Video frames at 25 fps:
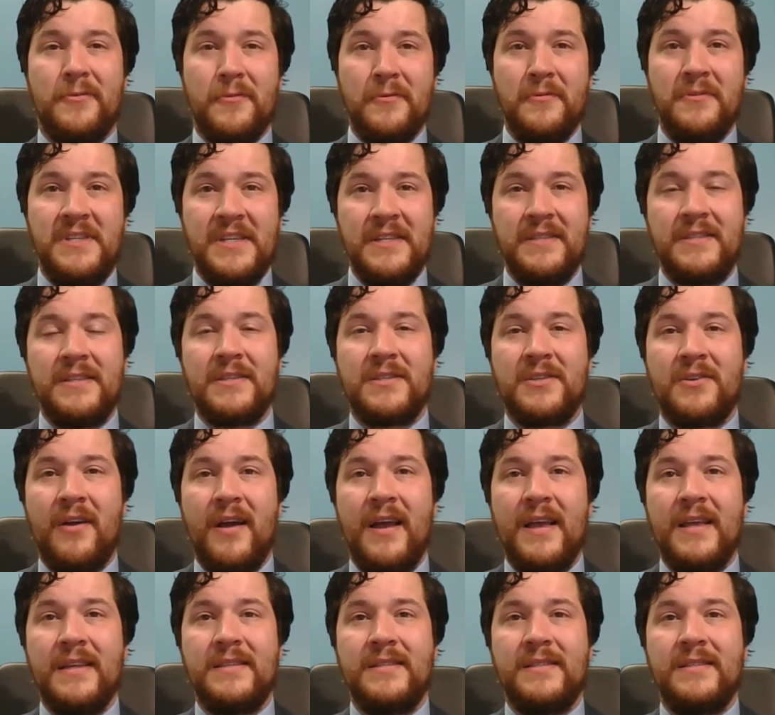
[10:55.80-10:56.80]
through Jesus
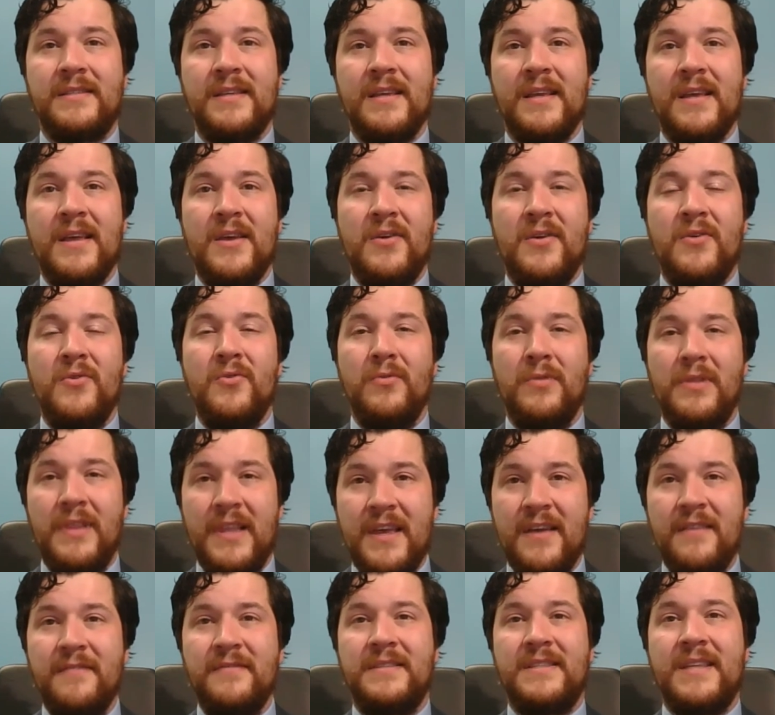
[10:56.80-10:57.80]
Christ, who
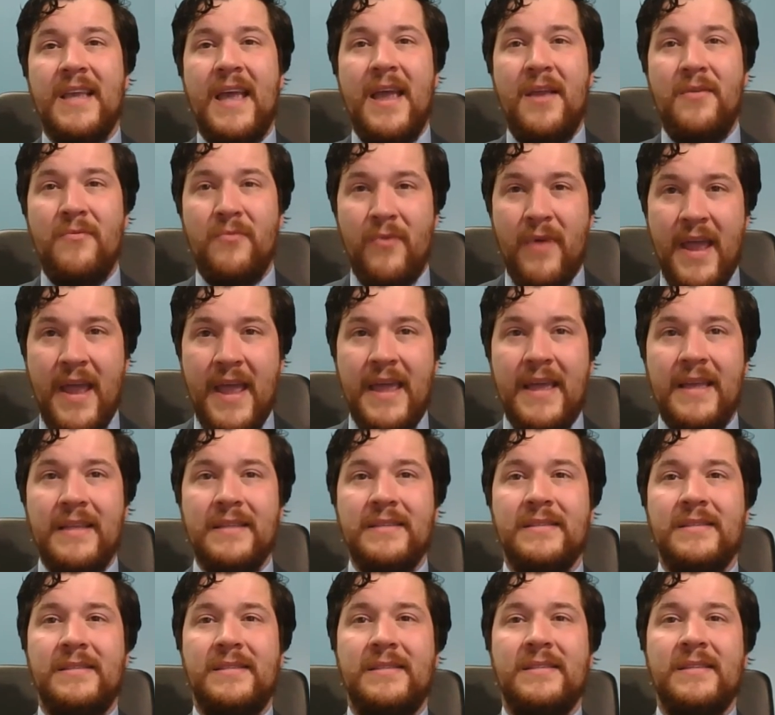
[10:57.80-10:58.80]
lives and
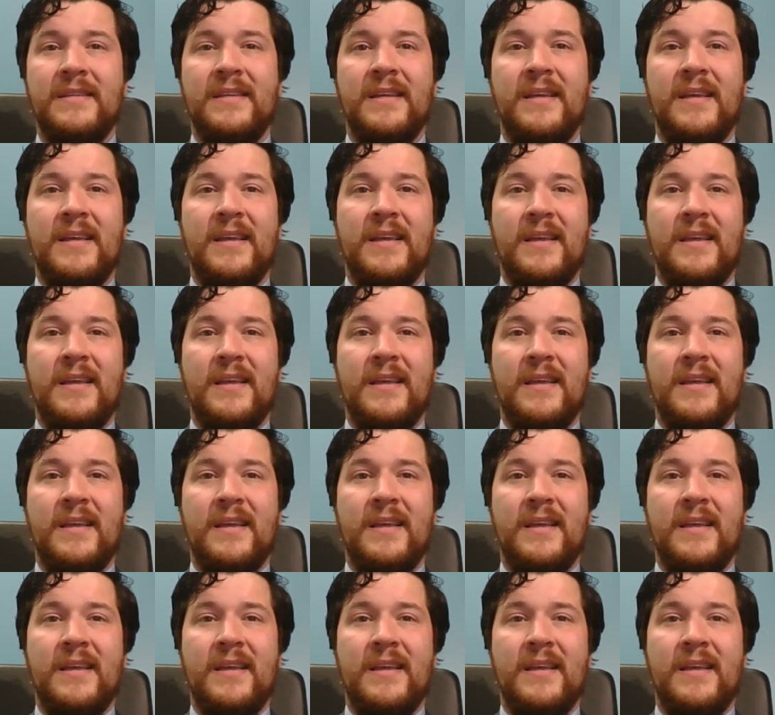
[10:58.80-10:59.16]
reigns